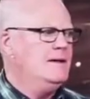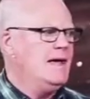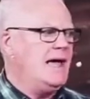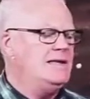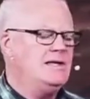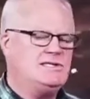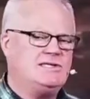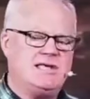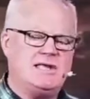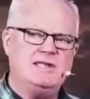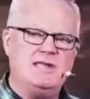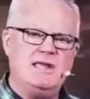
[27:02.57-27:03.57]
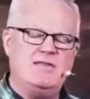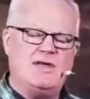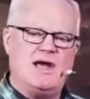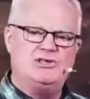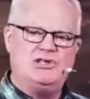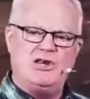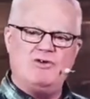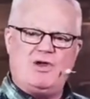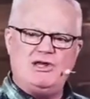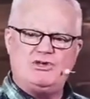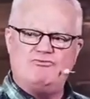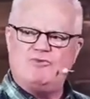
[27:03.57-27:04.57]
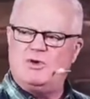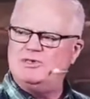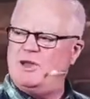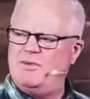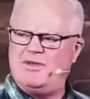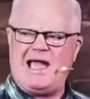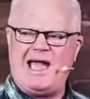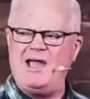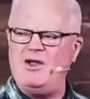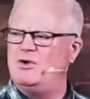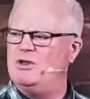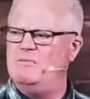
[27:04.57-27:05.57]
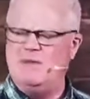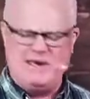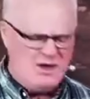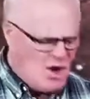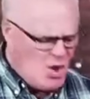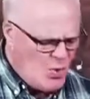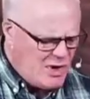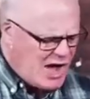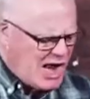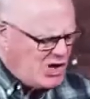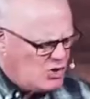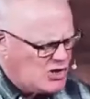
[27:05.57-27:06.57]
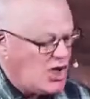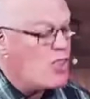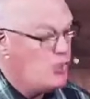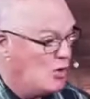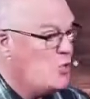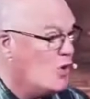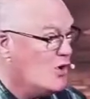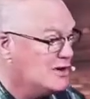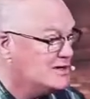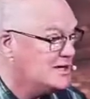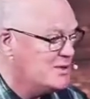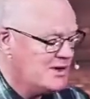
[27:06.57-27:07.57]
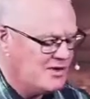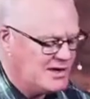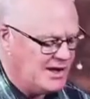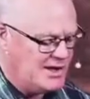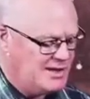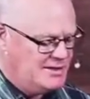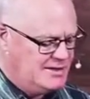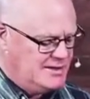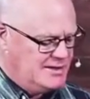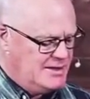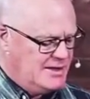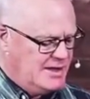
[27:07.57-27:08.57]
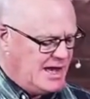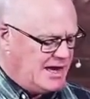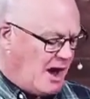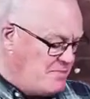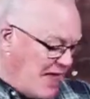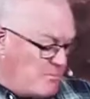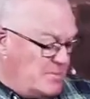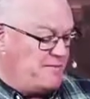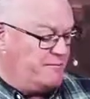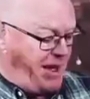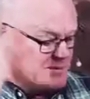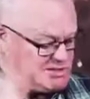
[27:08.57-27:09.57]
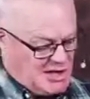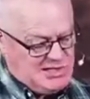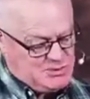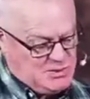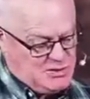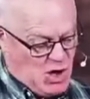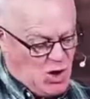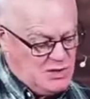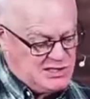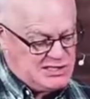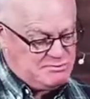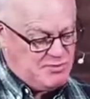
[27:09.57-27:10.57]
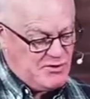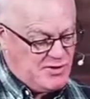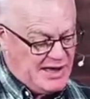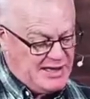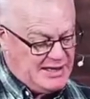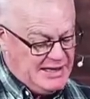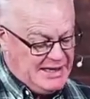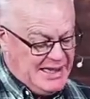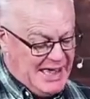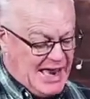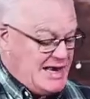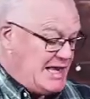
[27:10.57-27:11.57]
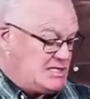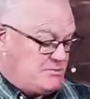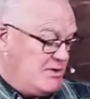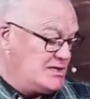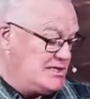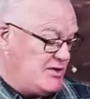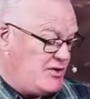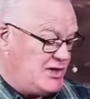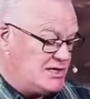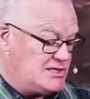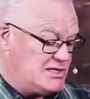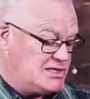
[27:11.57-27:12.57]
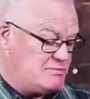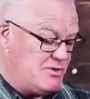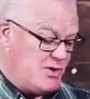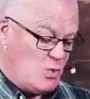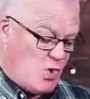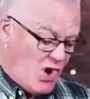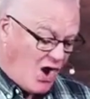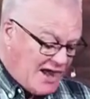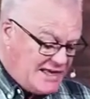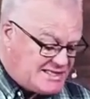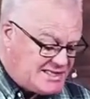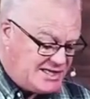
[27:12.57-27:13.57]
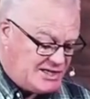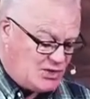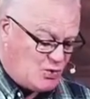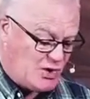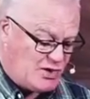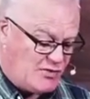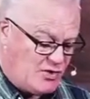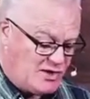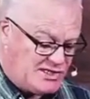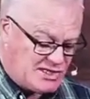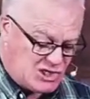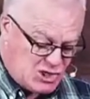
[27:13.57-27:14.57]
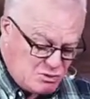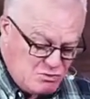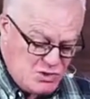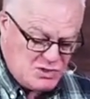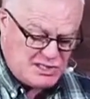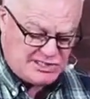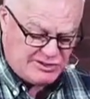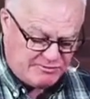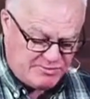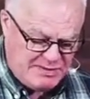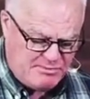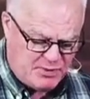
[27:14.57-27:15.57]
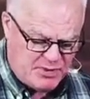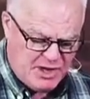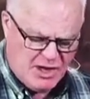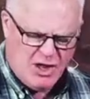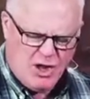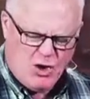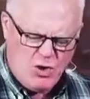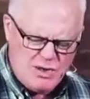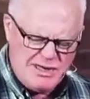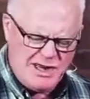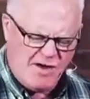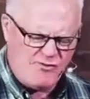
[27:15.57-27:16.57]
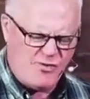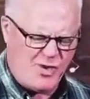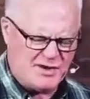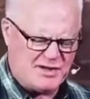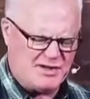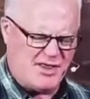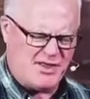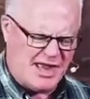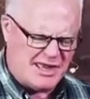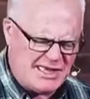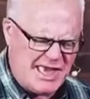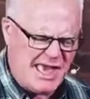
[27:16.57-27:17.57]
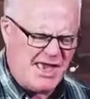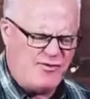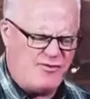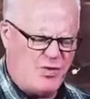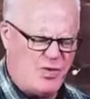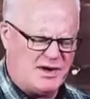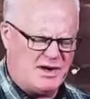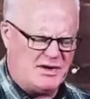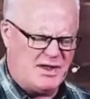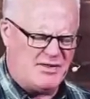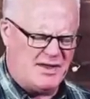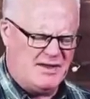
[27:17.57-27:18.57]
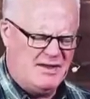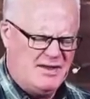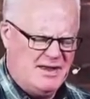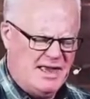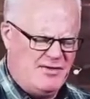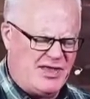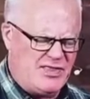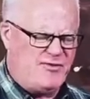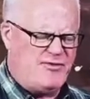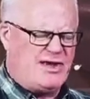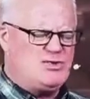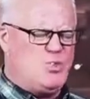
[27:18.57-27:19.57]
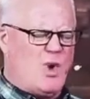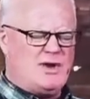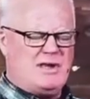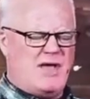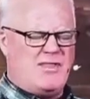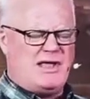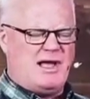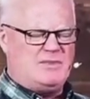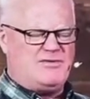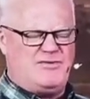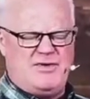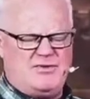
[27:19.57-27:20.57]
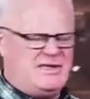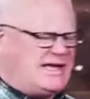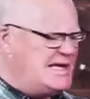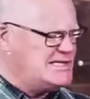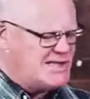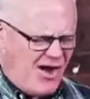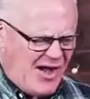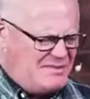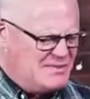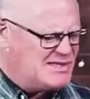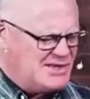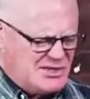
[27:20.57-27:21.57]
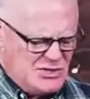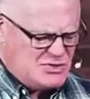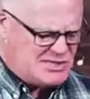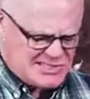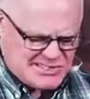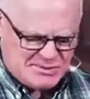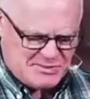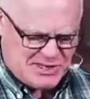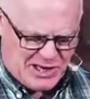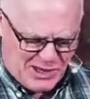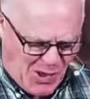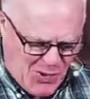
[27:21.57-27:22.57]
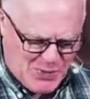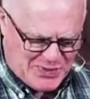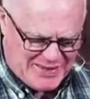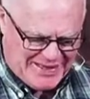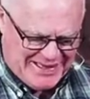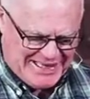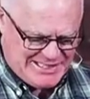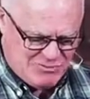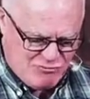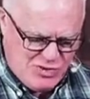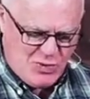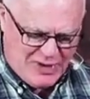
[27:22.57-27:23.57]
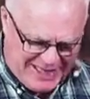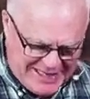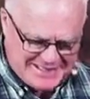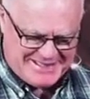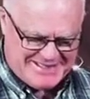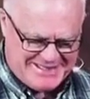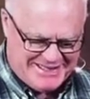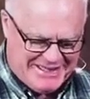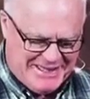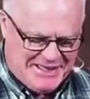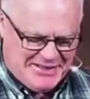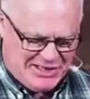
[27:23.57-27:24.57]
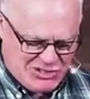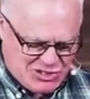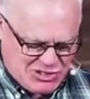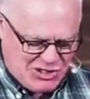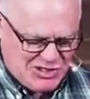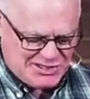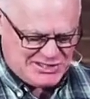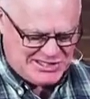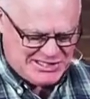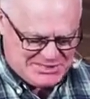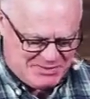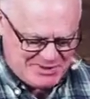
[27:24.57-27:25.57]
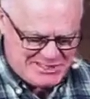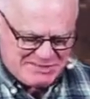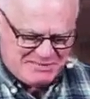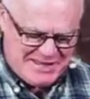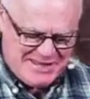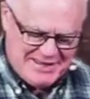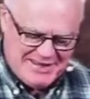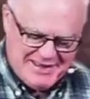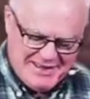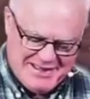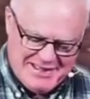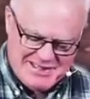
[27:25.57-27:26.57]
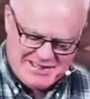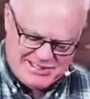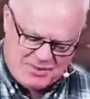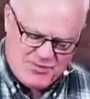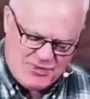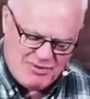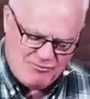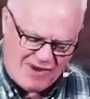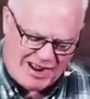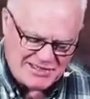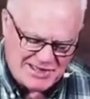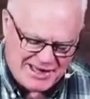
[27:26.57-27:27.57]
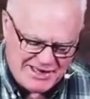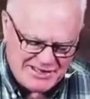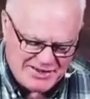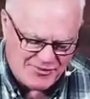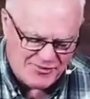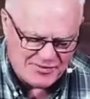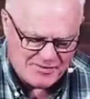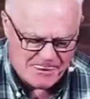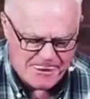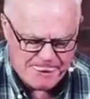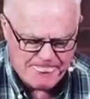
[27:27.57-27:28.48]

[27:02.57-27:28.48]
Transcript: And then suddenly the, a generation rose up and think, hang on a minute, when I look at the word, here we are again, and I'm now being baptized with the Holy Spirit, and experiencing the things of the Spirit. What I see in the Word of God is a community of people who love one another and care for one another. In fact, the phrase one another comes 58 times in the New Testament alone. It's a real hint that church is supposed to be something radically different.